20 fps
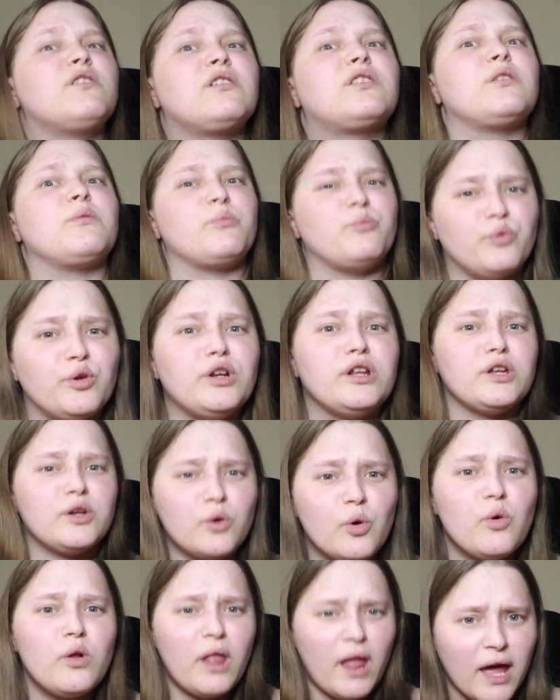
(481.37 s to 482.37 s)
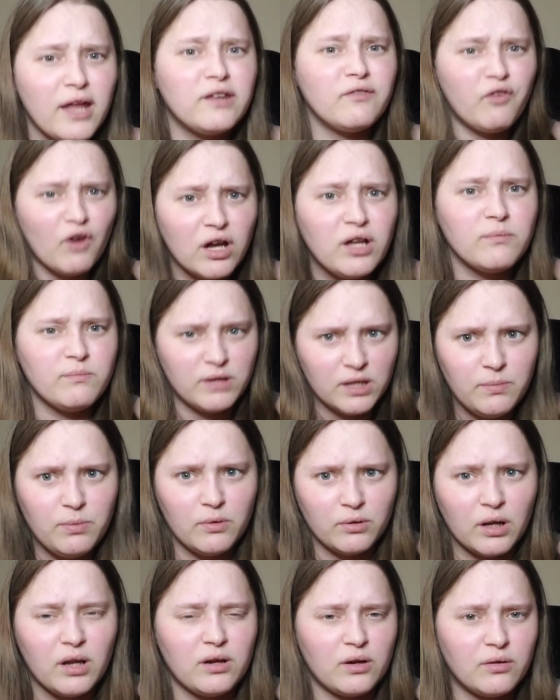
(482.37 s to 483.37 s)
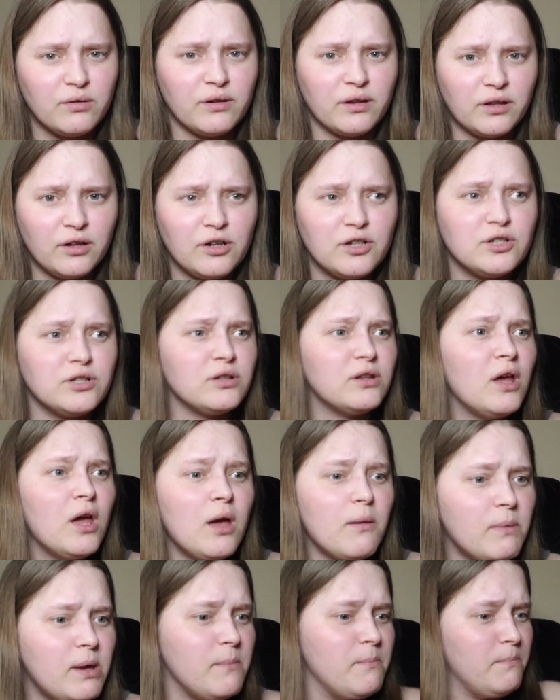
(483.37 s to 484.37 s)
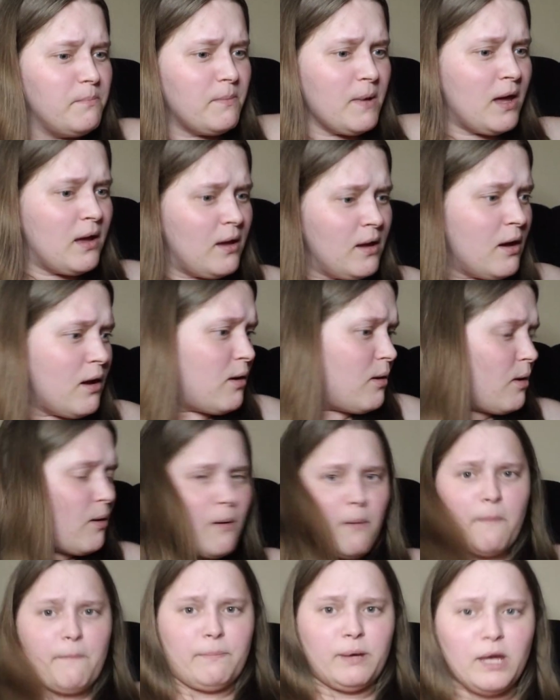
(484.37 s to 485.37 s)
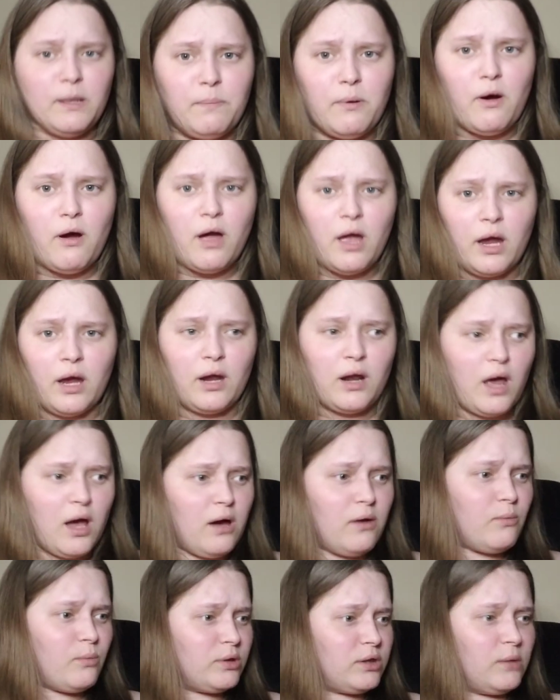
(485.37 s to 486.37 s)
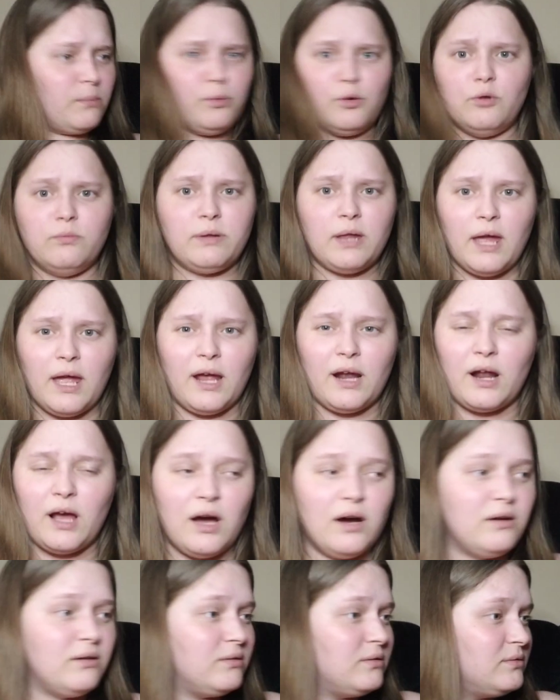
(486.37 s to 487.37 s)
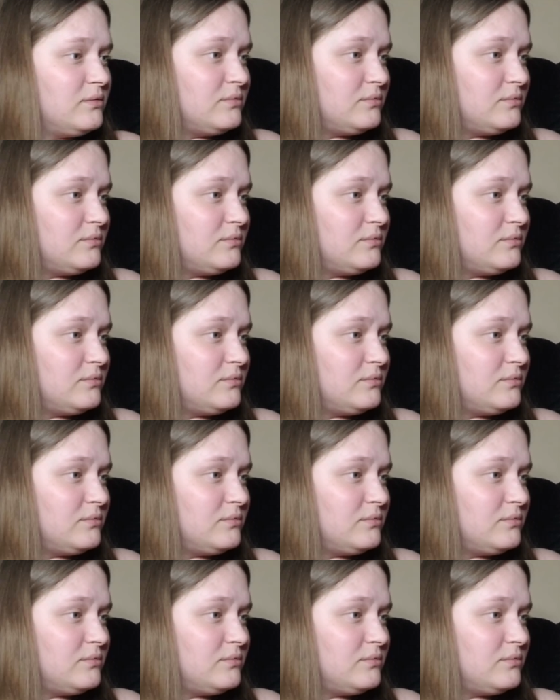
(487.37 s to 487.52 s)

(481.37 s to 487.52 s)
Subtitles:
are some pretty cool ass fucking people that go to Sturgis. I mean, people hanging out with the boobs hanging out.